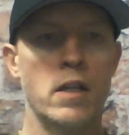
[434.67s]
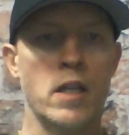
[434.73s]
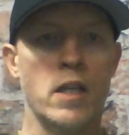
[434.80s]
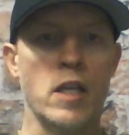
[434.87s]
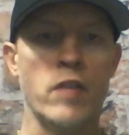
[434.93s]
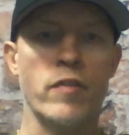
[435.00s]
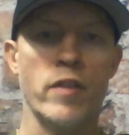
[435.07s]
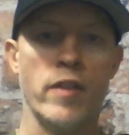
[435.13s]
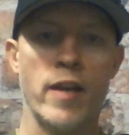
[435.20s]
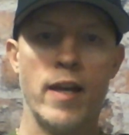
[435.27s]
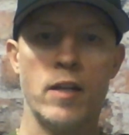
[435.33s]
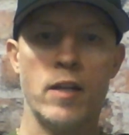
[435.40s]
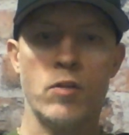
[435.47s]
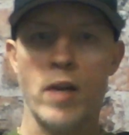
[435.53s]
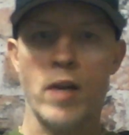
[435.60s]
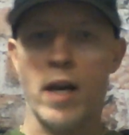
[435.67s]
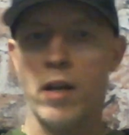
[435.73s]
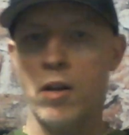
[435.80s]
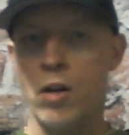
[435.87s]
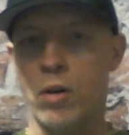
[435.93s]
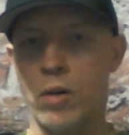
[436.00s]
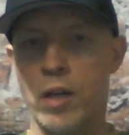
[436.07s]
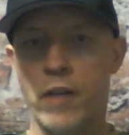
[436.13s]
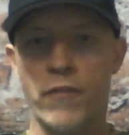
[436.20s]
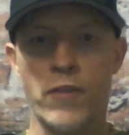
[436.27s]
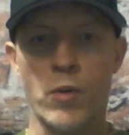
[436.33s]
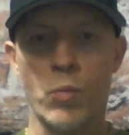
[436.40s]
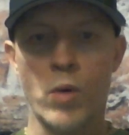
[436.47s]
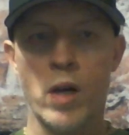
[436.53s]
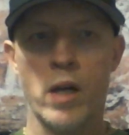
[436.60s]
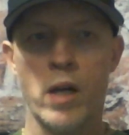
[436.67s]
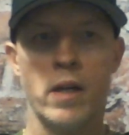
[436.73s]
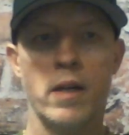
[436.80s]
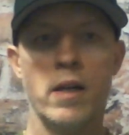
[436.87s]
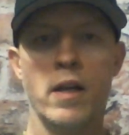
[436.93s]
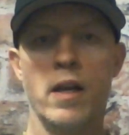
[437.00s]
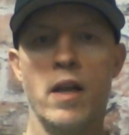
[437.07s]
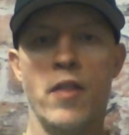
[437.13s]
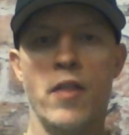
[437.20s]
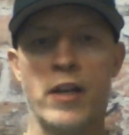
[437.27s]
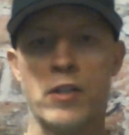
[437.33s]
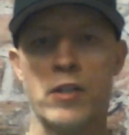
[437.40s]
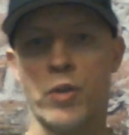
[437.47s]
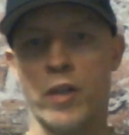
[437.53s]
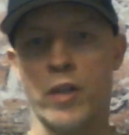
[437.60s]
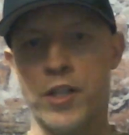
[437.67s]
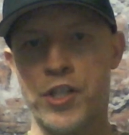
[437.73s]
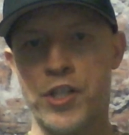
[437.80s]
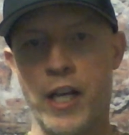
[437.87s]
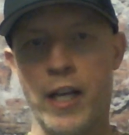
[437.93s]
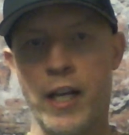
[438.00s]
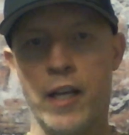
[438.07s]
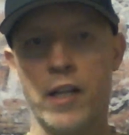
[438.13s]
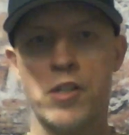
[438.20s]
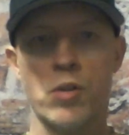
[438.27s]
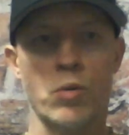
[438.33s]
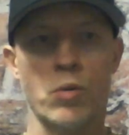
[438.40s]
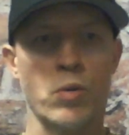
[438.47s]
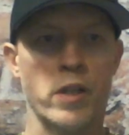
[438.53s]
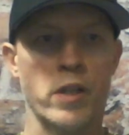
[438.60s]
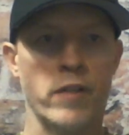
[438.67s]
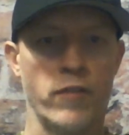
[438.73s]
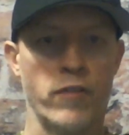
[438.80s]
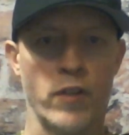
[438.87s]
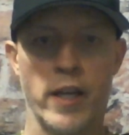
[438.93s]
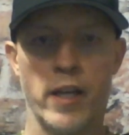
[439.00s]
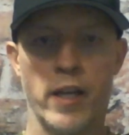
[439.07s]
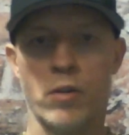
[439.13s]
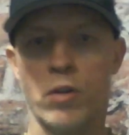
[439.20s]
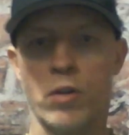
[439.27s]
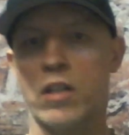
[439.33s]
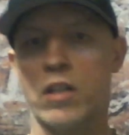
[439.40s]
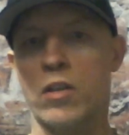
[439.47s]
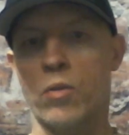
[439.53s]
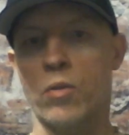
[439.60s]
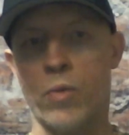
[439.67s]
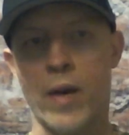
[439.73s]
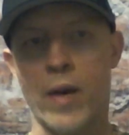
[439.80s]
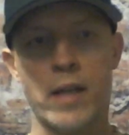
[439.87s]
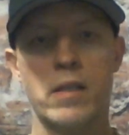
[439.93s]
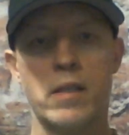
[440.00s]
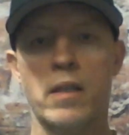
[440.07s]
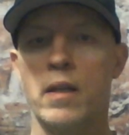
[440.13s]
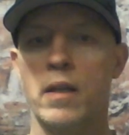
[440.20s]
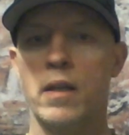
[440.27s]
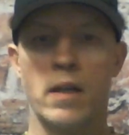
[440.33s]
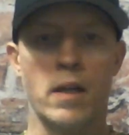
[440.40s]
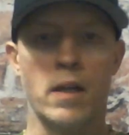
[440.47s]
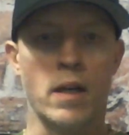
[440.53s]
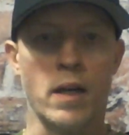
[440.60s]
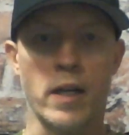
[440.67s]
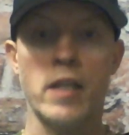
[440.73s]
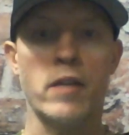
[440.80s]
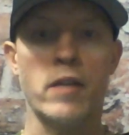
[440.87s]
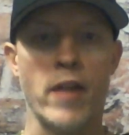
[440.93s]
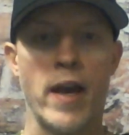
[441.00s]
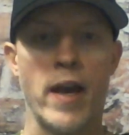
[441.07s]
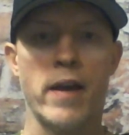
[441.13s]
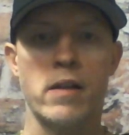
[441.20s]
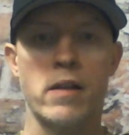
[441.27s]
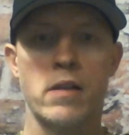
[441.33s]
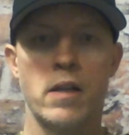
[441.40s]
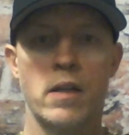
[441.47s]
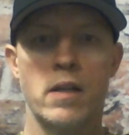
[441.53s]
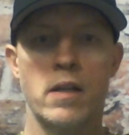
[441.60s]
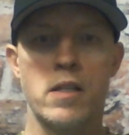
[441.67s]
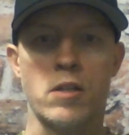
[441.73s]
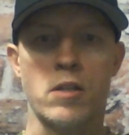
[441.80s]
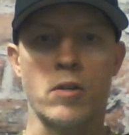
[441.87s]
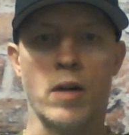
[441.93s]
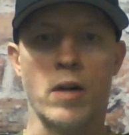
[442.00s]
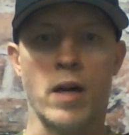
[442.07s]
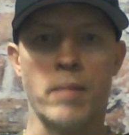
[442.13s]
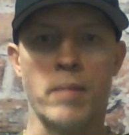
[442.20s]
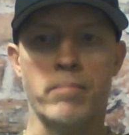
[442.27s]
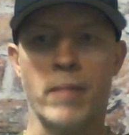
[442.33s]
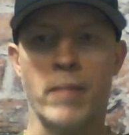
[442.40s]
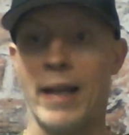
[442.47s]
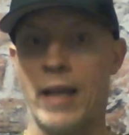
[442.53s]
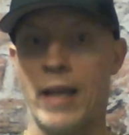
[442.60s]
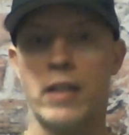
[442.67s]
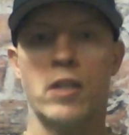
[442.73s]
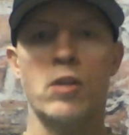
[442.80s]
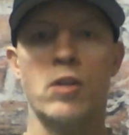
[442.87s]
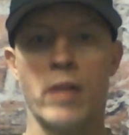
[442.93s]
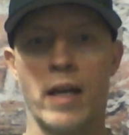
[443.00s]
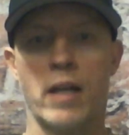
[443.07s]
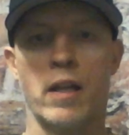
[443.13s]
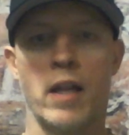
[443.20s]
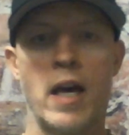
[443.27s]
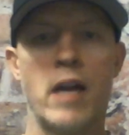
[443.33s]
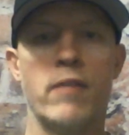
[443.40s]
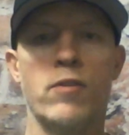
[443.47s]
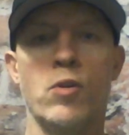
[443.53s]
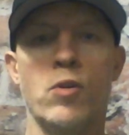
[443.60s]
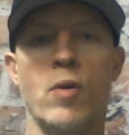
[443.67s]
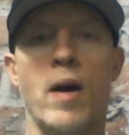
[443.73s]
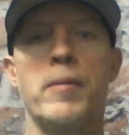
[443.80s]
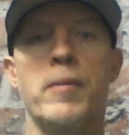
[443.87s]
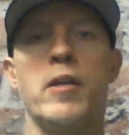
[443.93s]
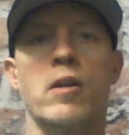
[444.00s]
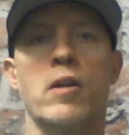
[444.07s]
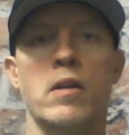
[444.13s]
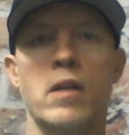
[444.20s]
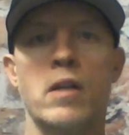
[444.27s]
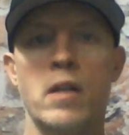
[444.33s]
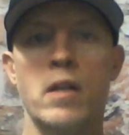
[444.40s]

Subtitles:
Even they do not know if and when things are going to change or deflate or correct any of that. So, like you, like a lot of you, I'm here